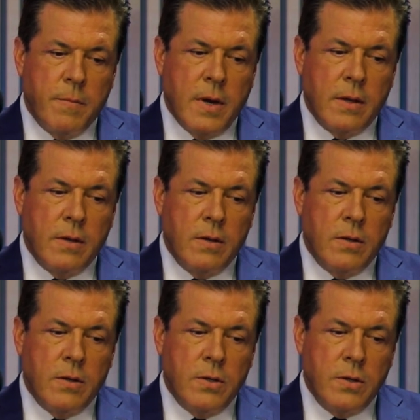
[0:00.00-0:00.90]
But
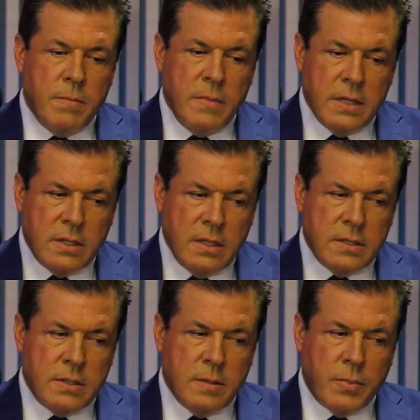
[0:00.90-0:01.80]
your mission
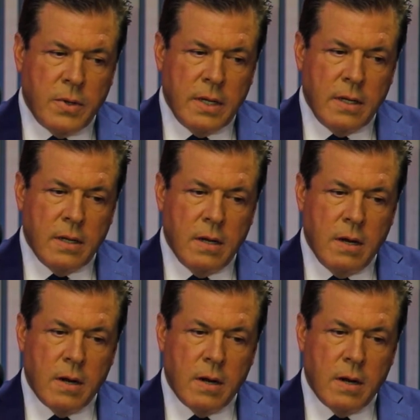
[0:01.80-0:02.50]
is to bring